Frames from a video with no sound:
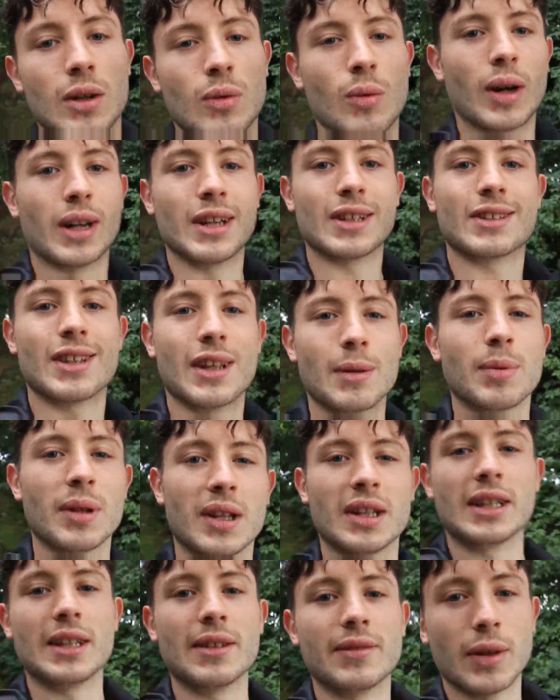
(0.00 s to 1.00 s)
whereas they
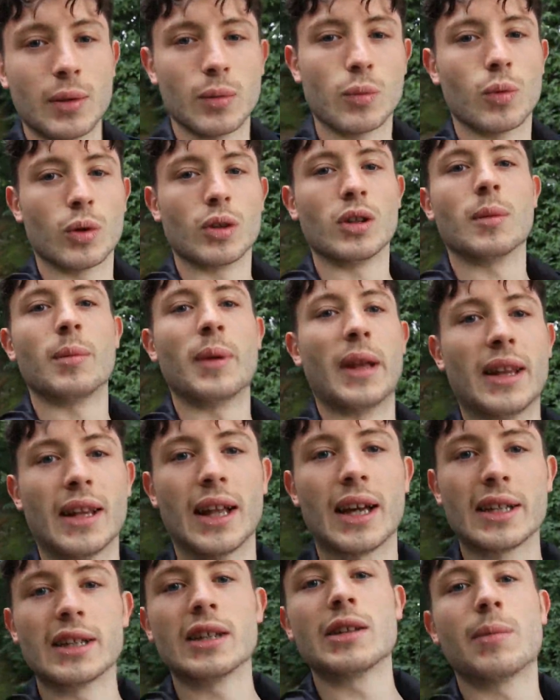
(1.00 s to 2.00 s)
believe it wouldn't have been
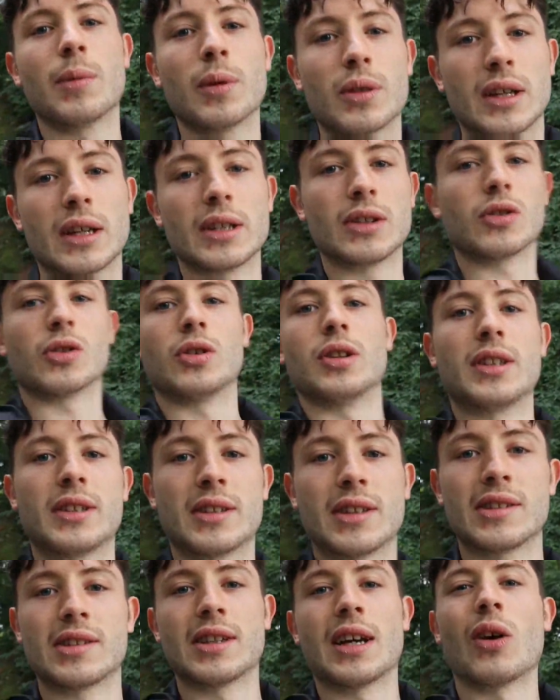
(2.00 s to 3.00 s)
layered, but they'd done it
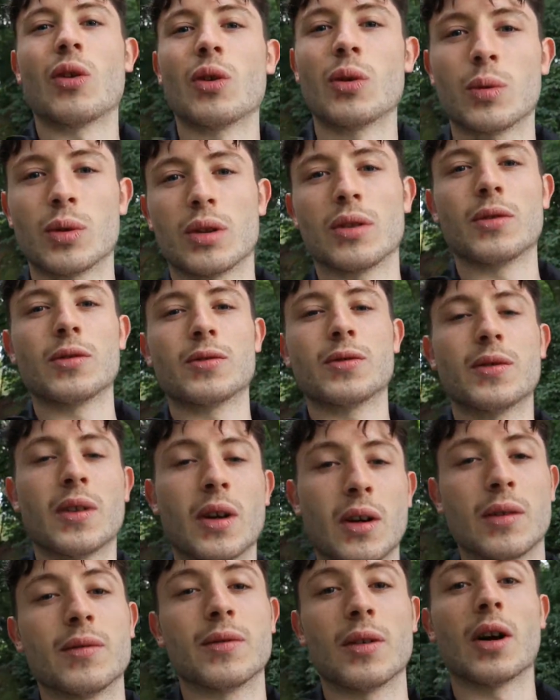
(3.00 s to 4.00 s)
to see how it would
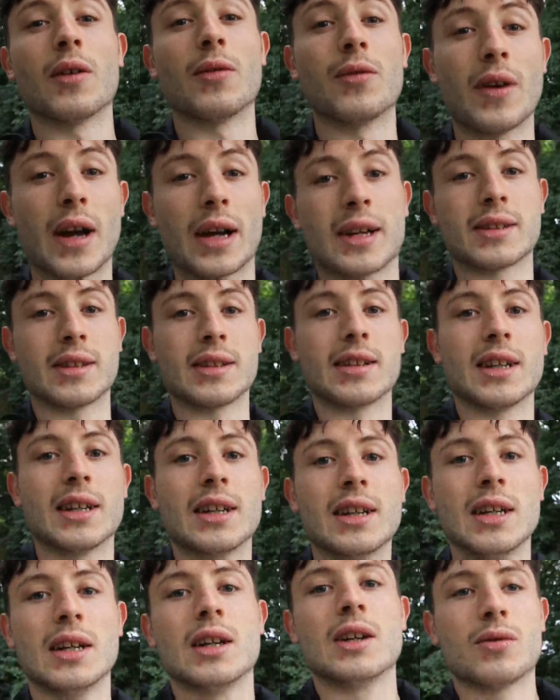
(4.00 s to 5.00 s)
have affected it
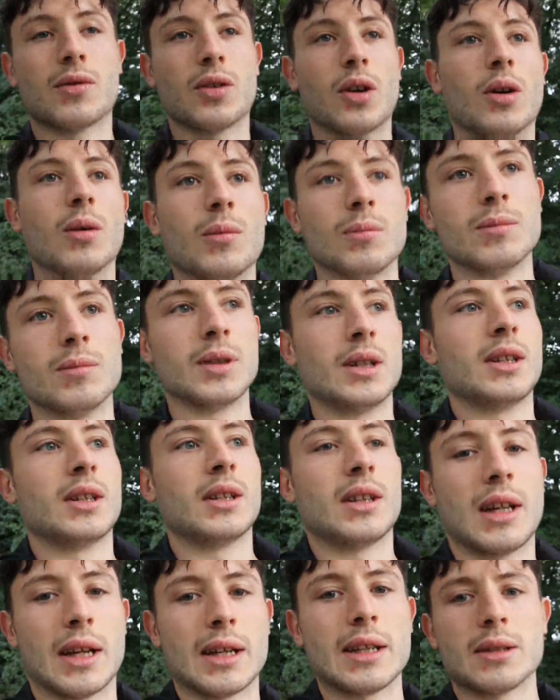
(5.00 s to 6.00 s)
from
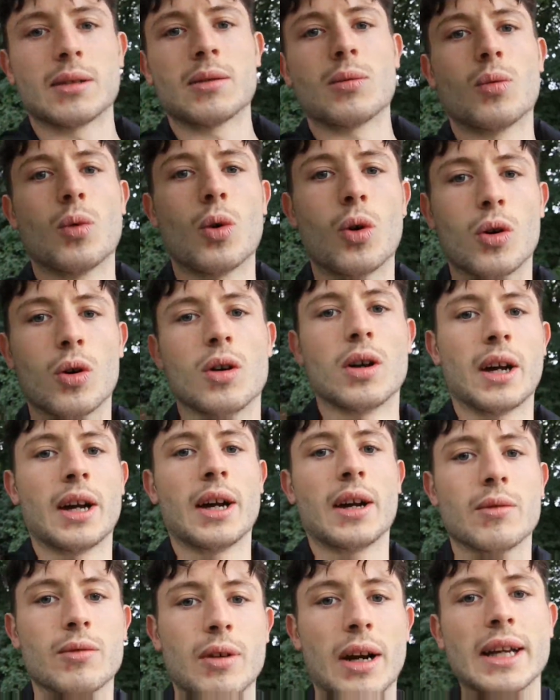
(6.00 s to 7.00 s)
like
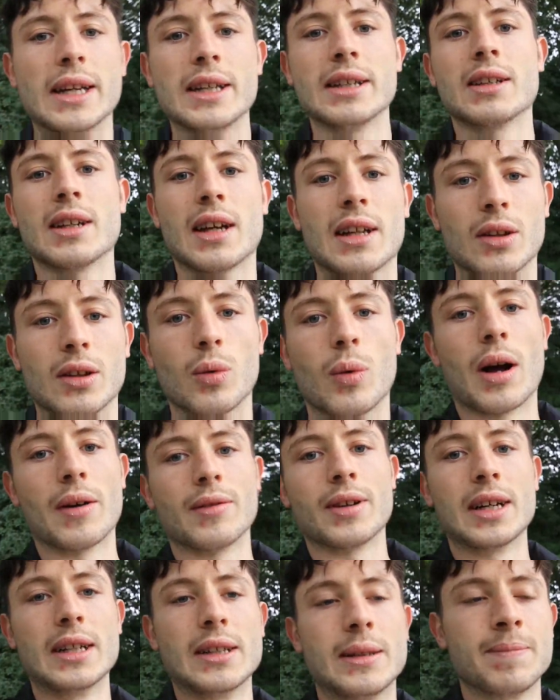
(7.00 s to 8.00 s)
water, rain and the
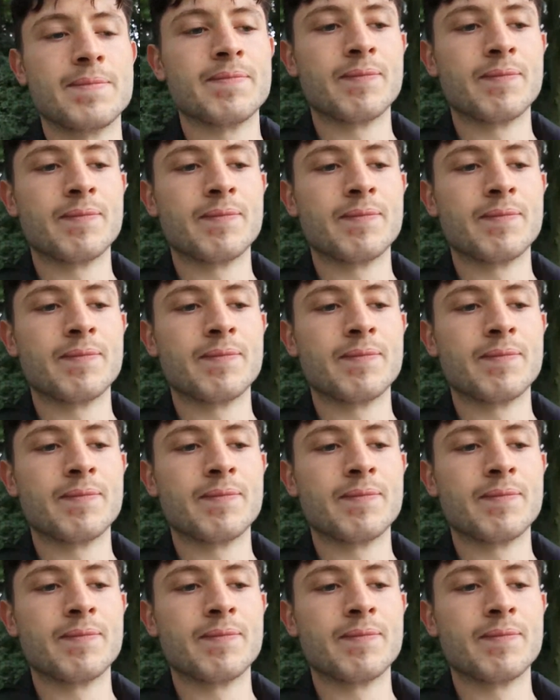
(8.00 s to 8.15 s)
weather.